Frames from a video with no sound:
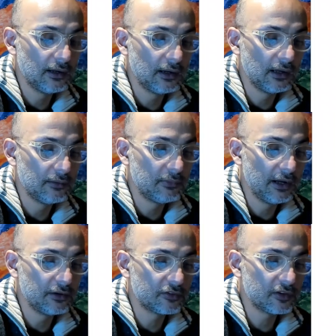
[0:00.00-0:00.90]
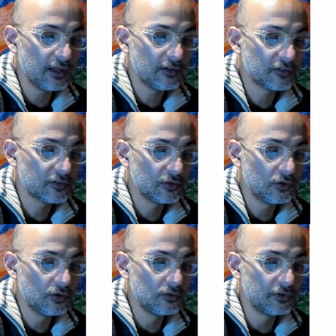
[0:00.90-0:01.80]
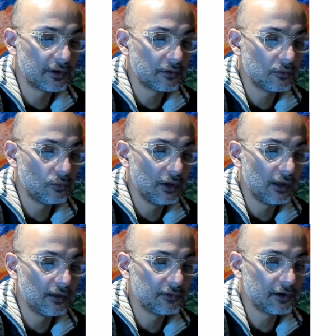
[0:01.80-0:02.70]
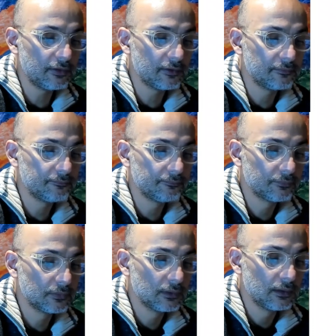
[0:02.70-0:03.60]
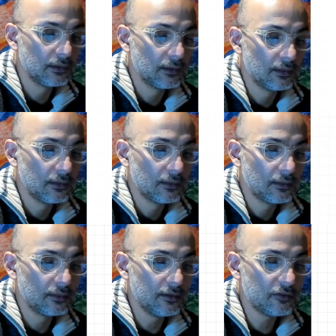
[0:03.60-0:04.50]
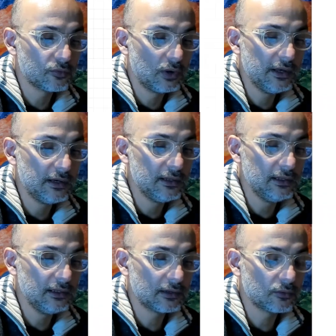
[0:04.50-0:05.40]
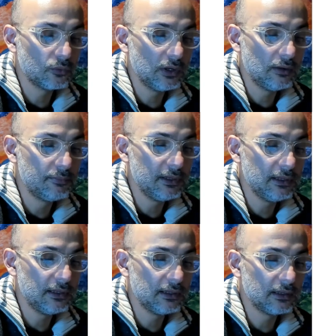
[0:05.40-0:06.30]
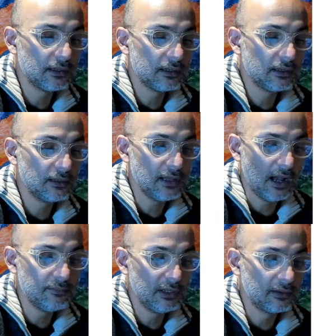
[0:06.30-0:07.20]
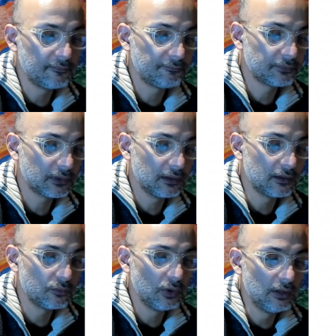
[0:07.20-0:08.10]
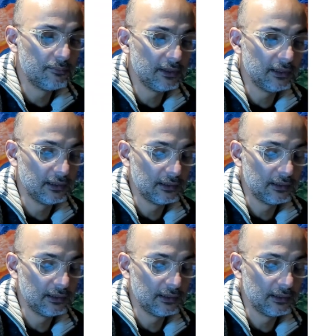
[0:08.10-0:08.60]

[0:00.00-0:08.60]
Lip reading: minus x over 100. This one here will be, yeah, I mean it will be,